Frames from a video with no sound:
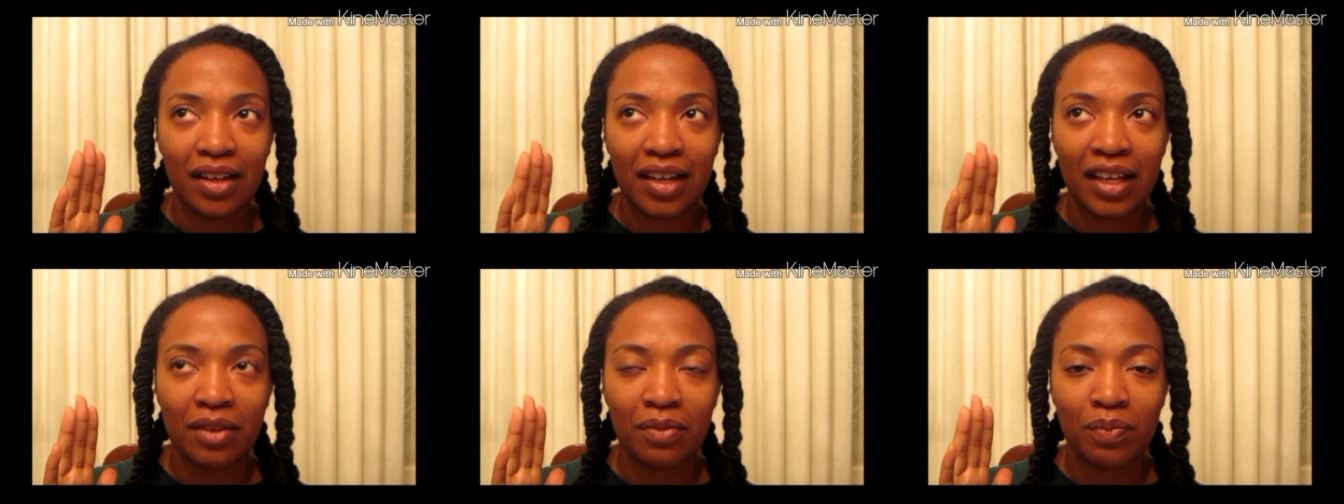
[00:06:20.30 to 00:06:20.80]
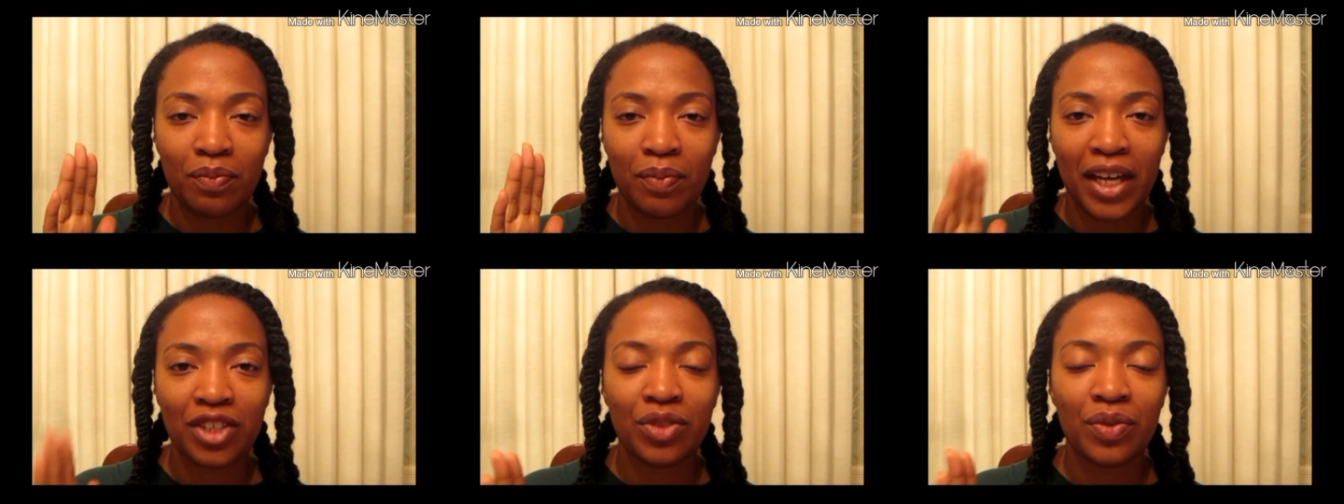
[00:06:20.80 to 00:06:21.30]
it
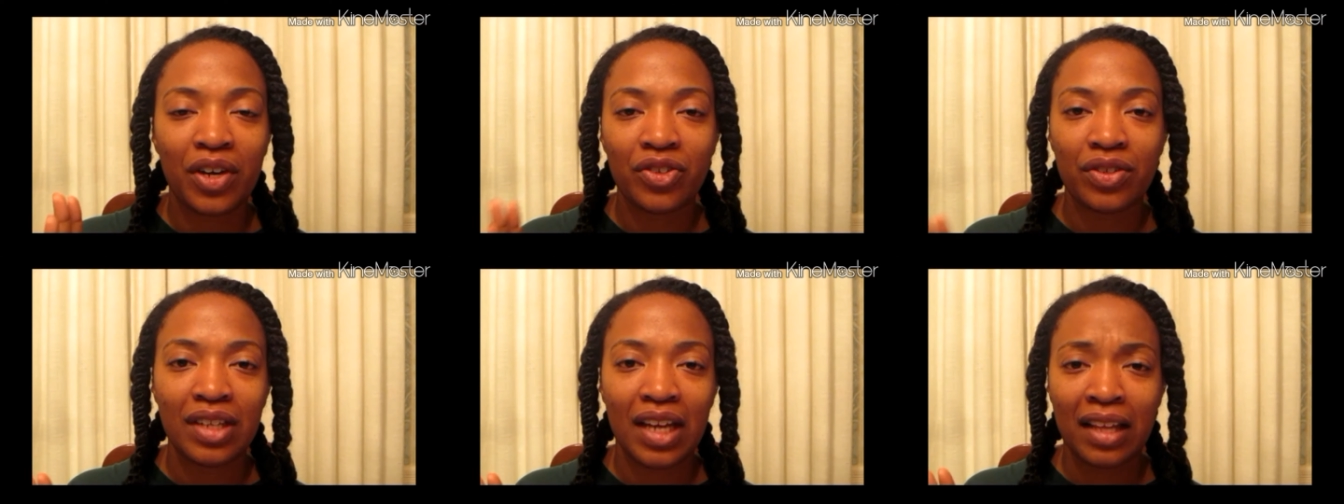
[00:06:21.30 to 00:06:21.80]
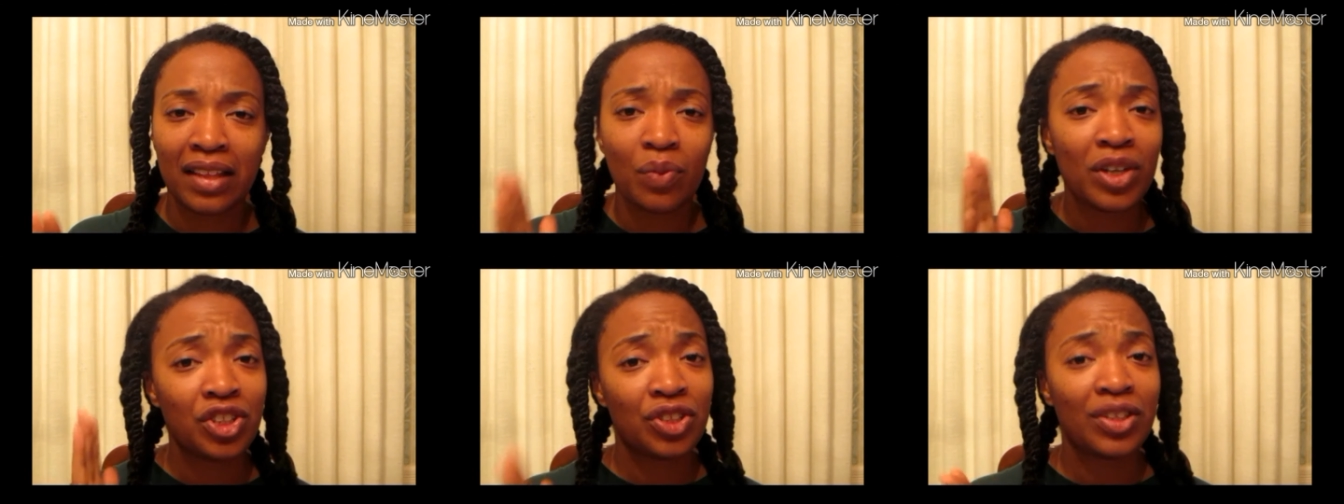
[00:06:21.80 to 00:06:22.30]
makes you understand that
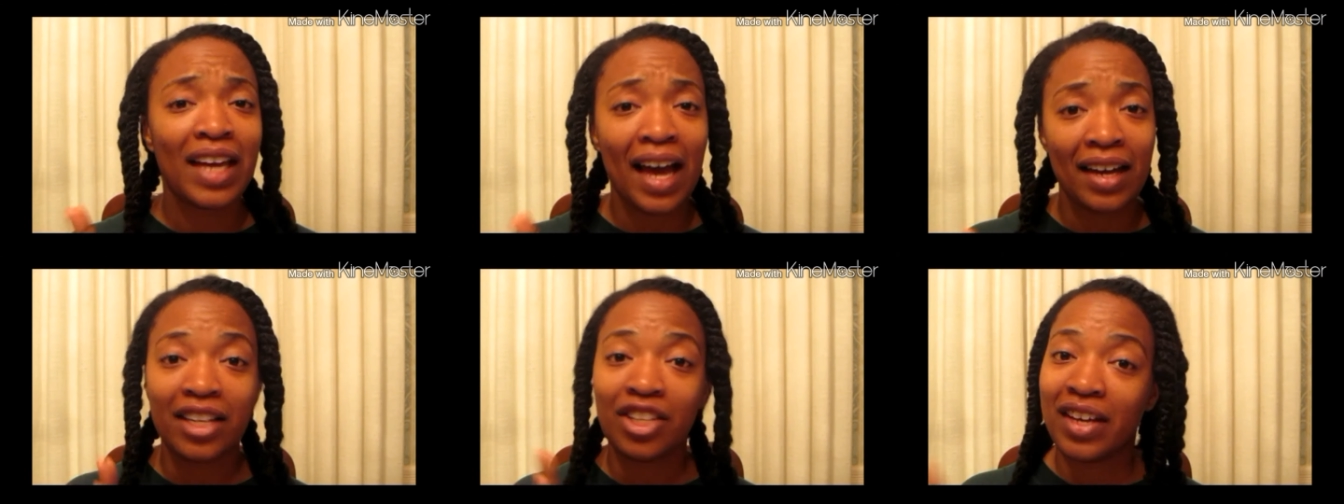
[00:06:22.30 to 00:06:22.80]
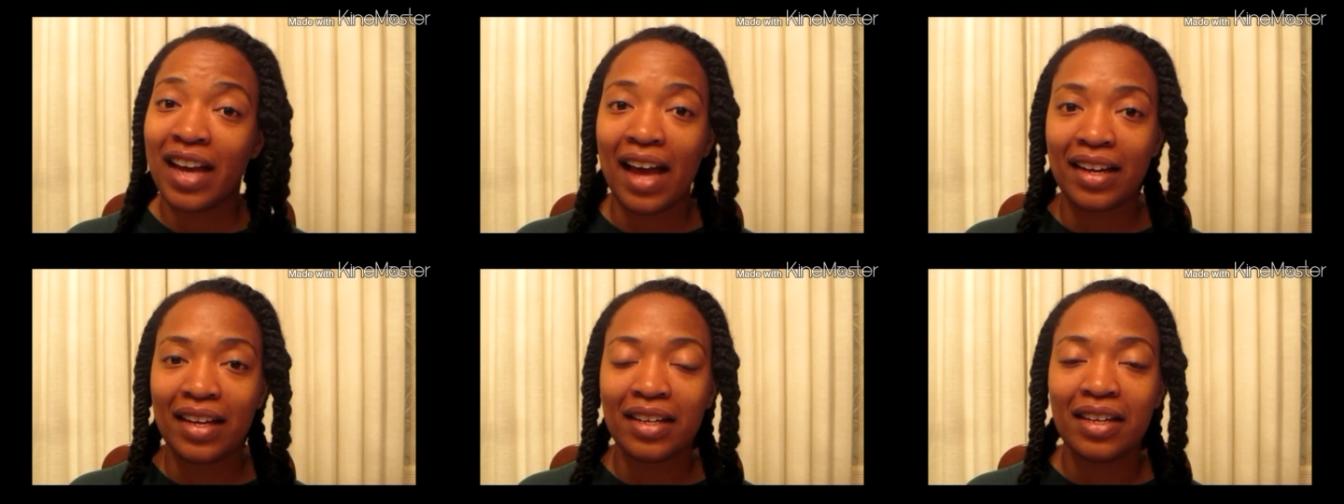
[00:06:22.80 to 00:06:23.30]
once you got it, you
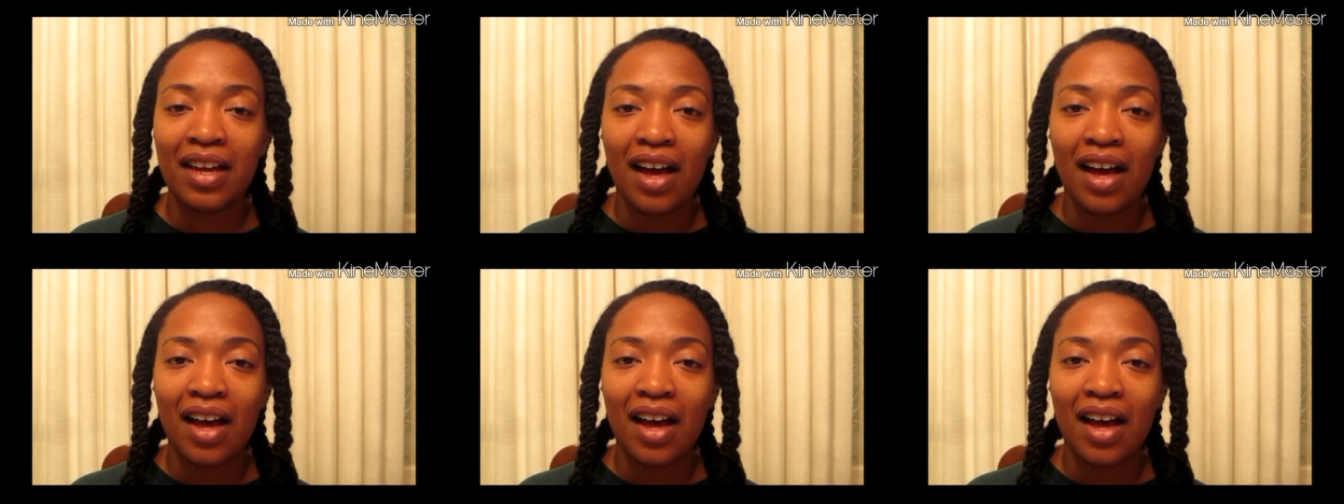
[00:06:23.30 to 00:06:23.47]
got it.